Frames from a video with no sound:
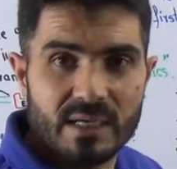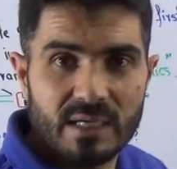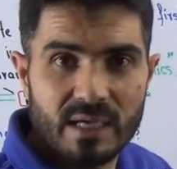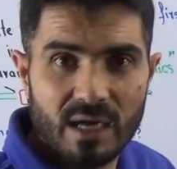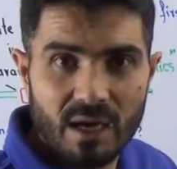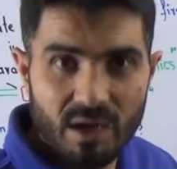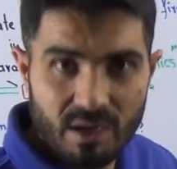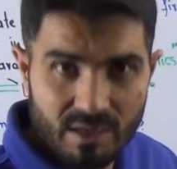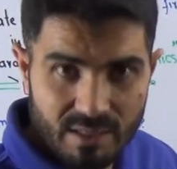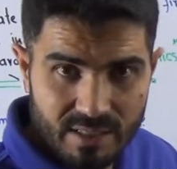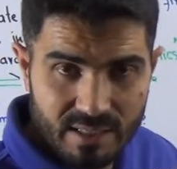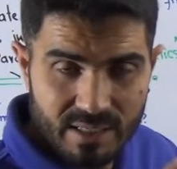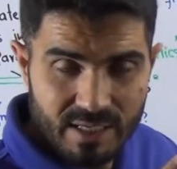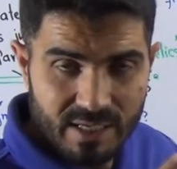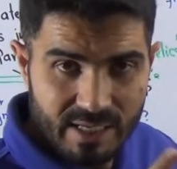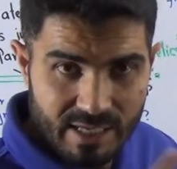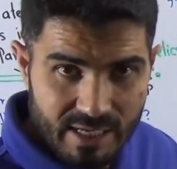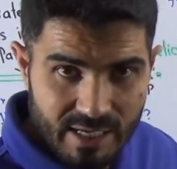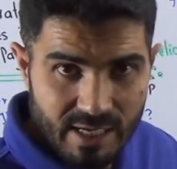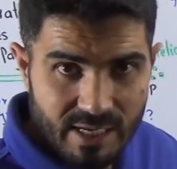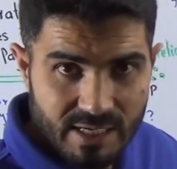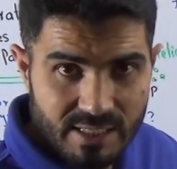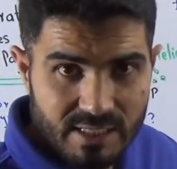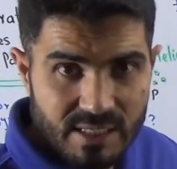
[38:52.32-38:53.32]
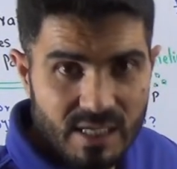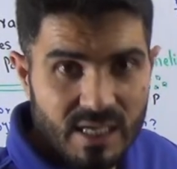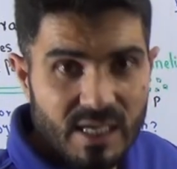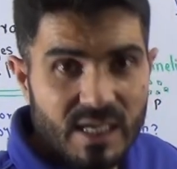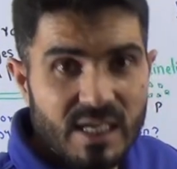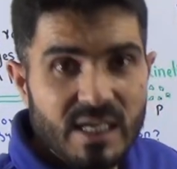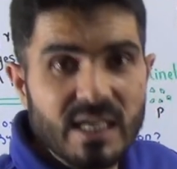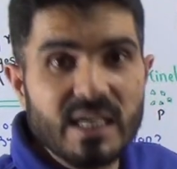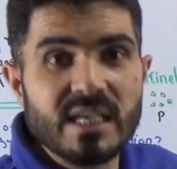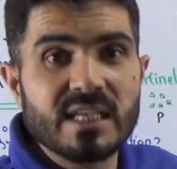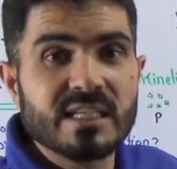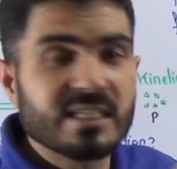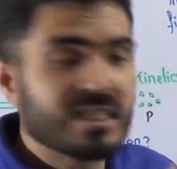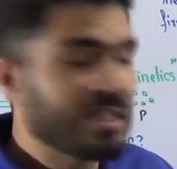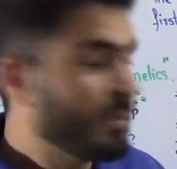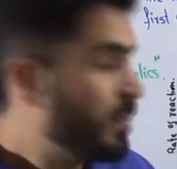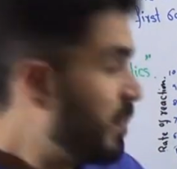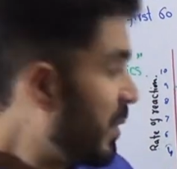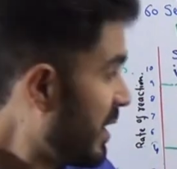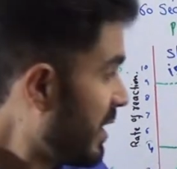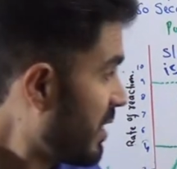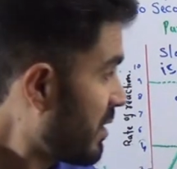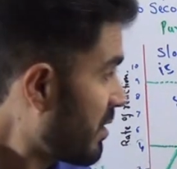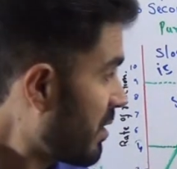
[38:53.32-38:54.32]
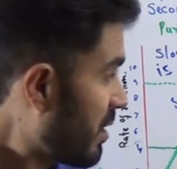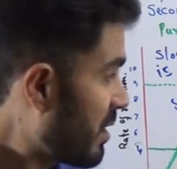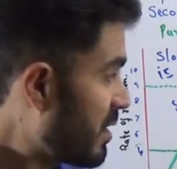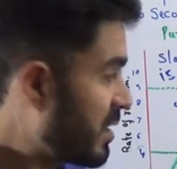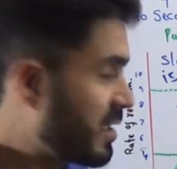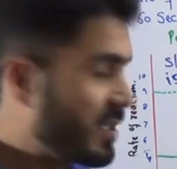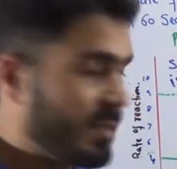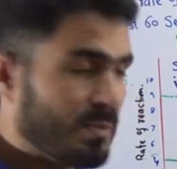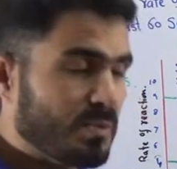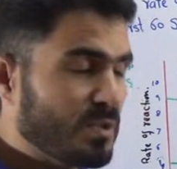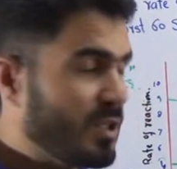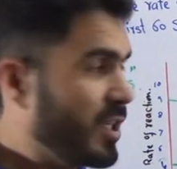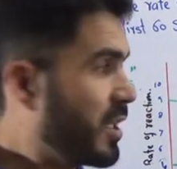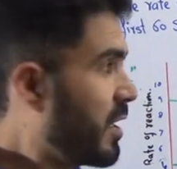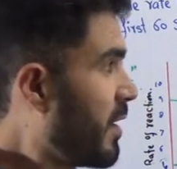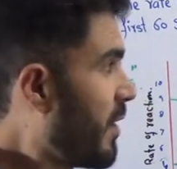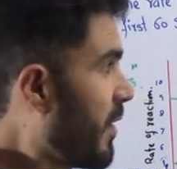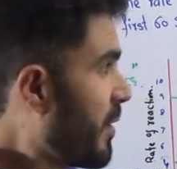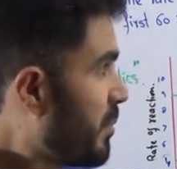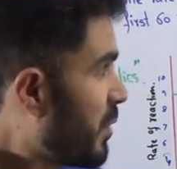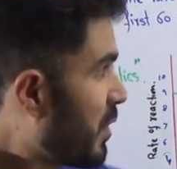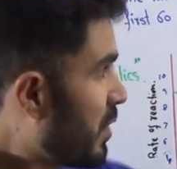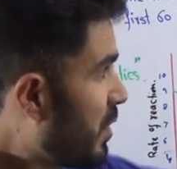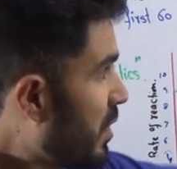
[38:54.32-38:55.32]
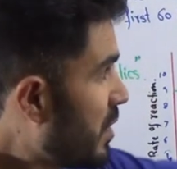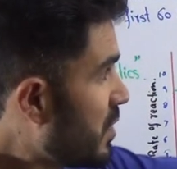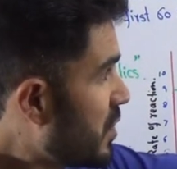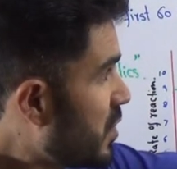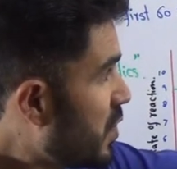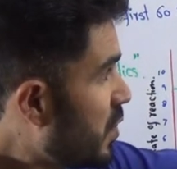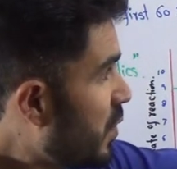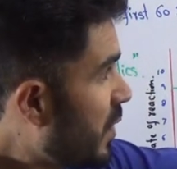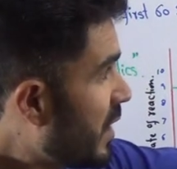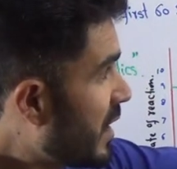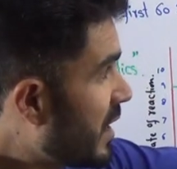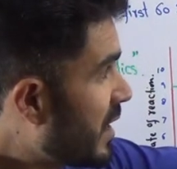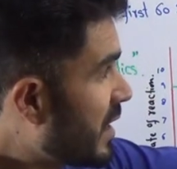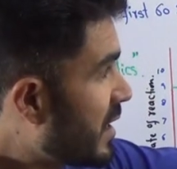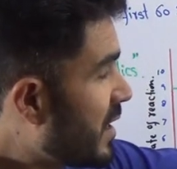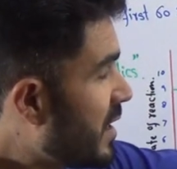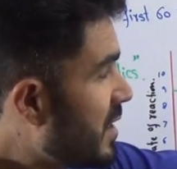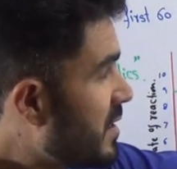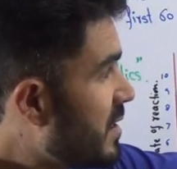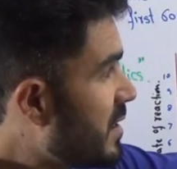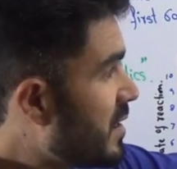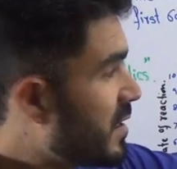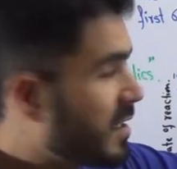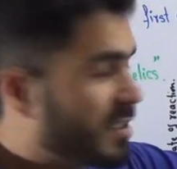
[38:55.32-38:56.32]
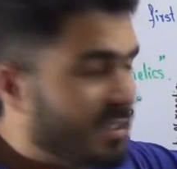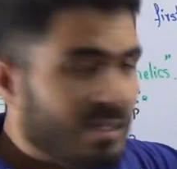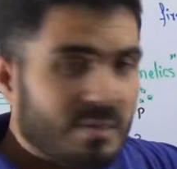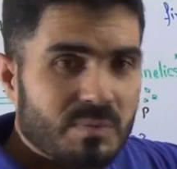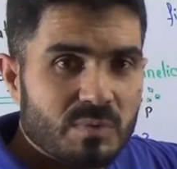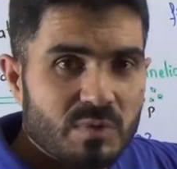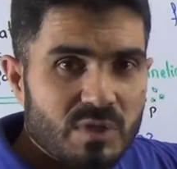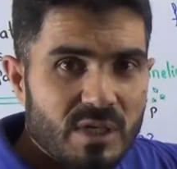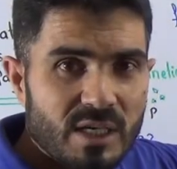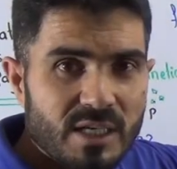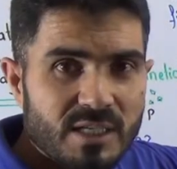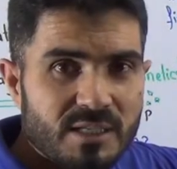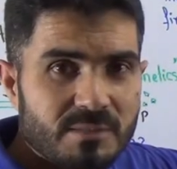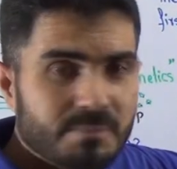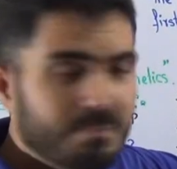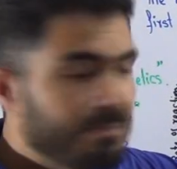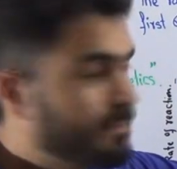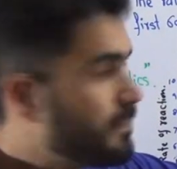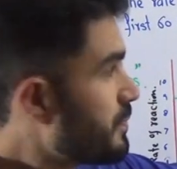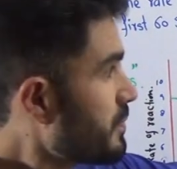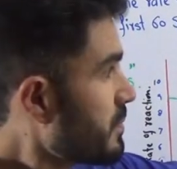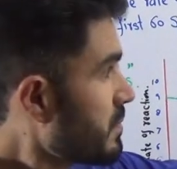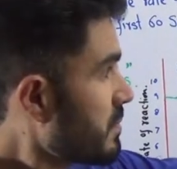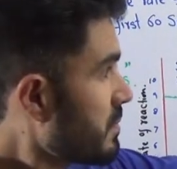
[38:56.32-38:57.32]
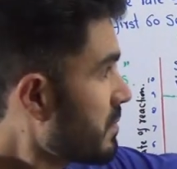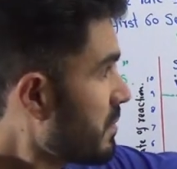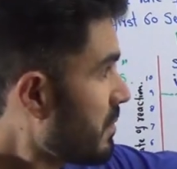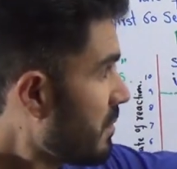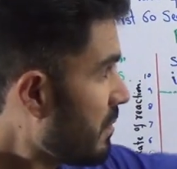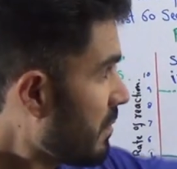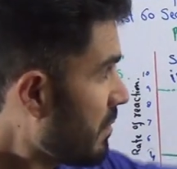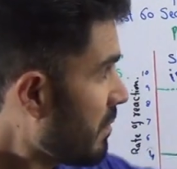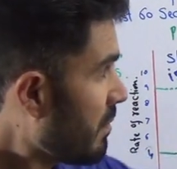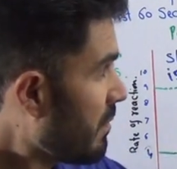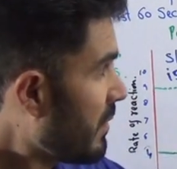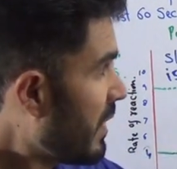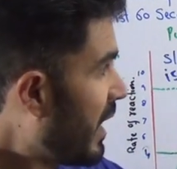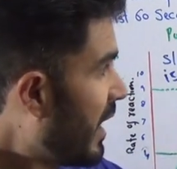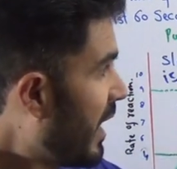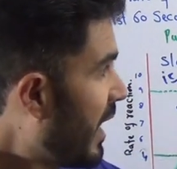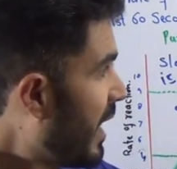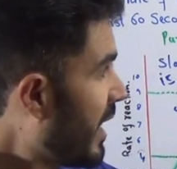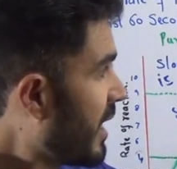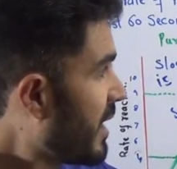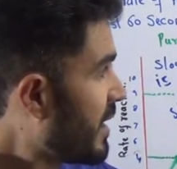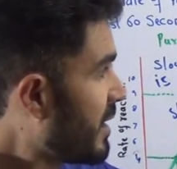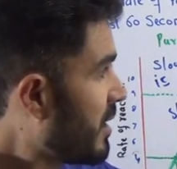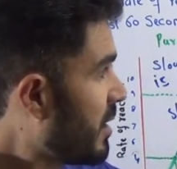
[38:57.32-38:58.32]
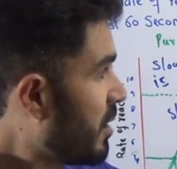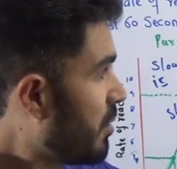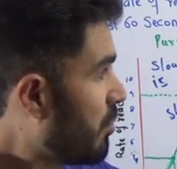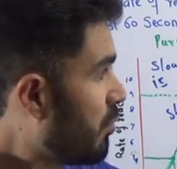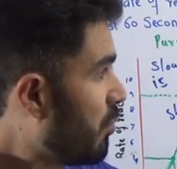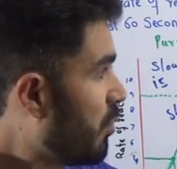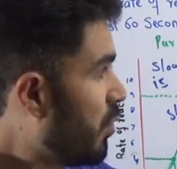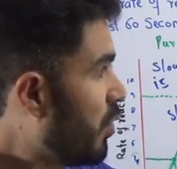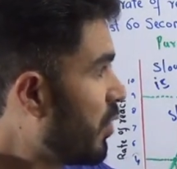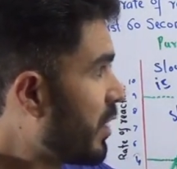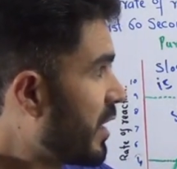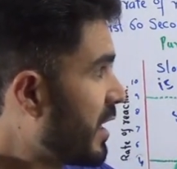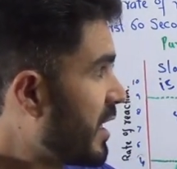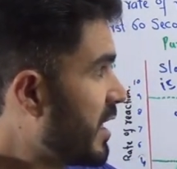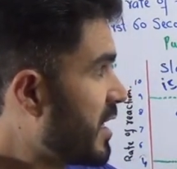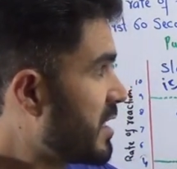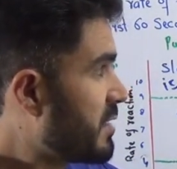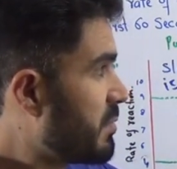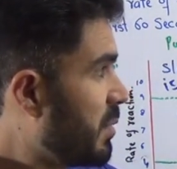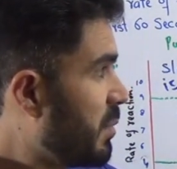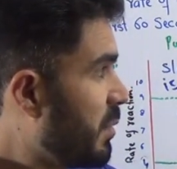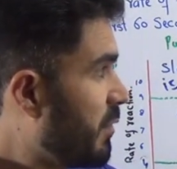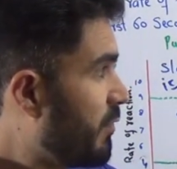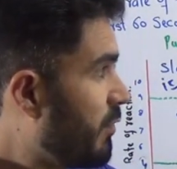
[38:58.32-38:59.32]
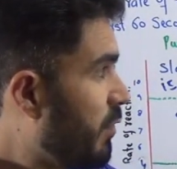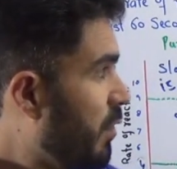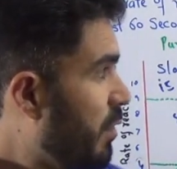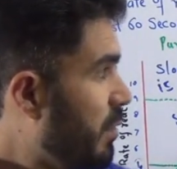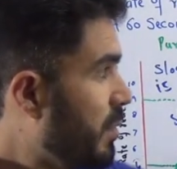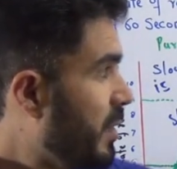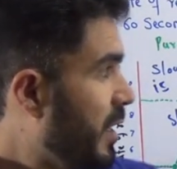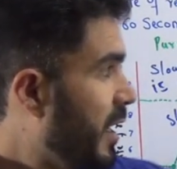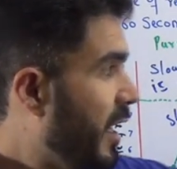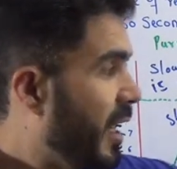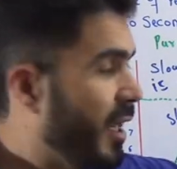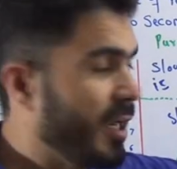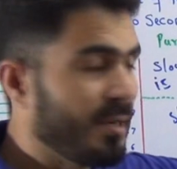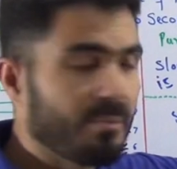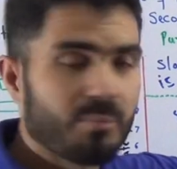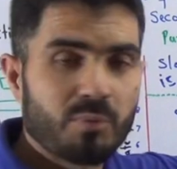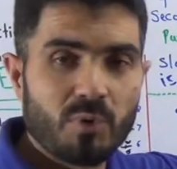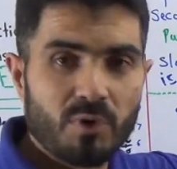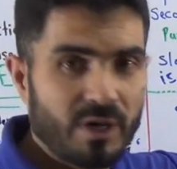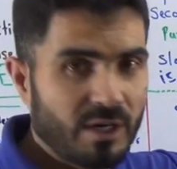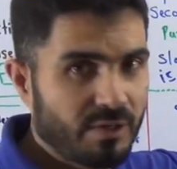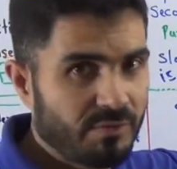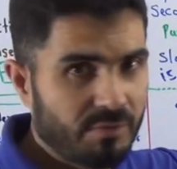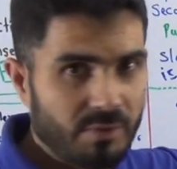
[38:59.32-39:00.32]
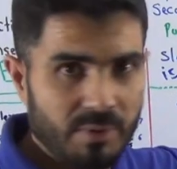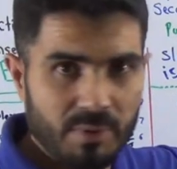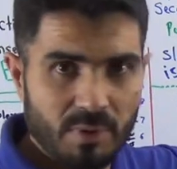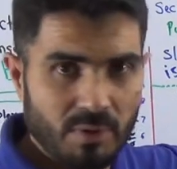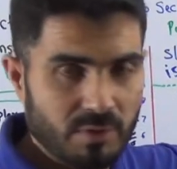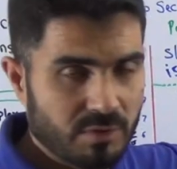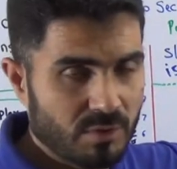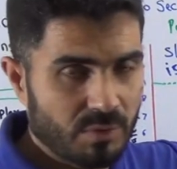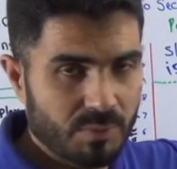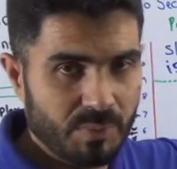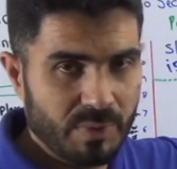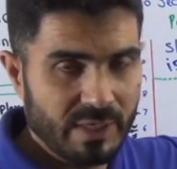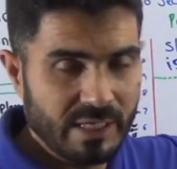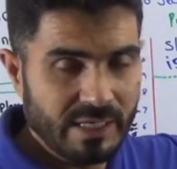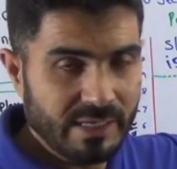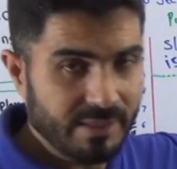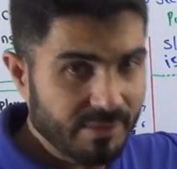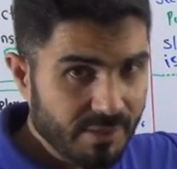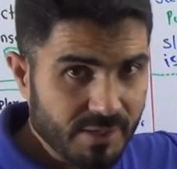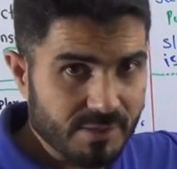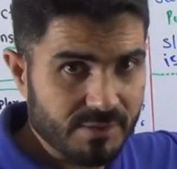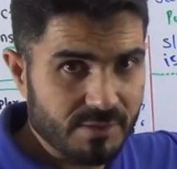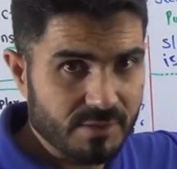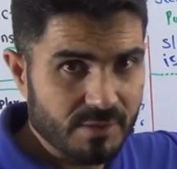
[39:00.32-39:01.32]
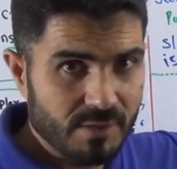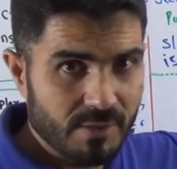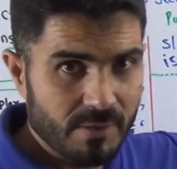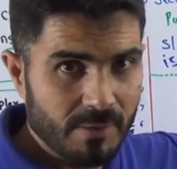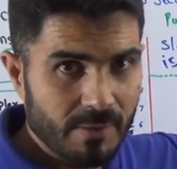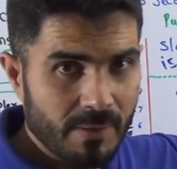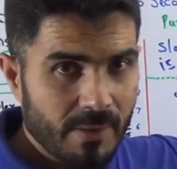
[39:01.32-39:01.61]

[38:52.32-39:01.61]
or the rate is dependent on the substrate, because you are increasing the substrate and more ES will be formed and product will also be increased.